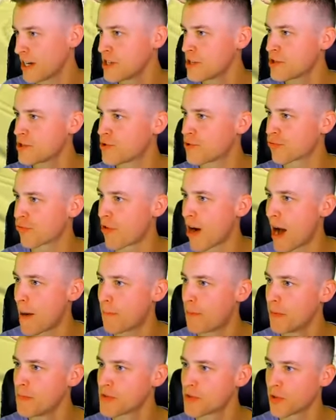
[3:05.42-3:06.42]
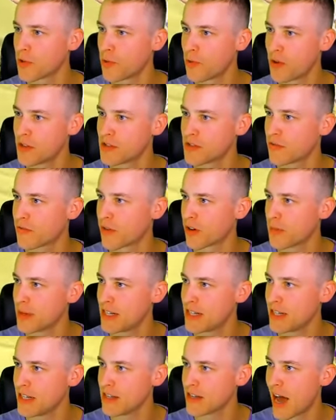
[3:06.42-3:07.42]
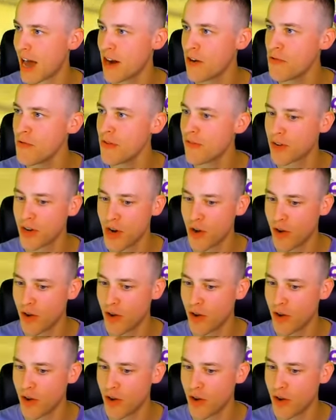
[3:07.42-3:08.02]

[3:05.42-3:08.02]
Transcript: I just drop them so the ones in front of me de I don't even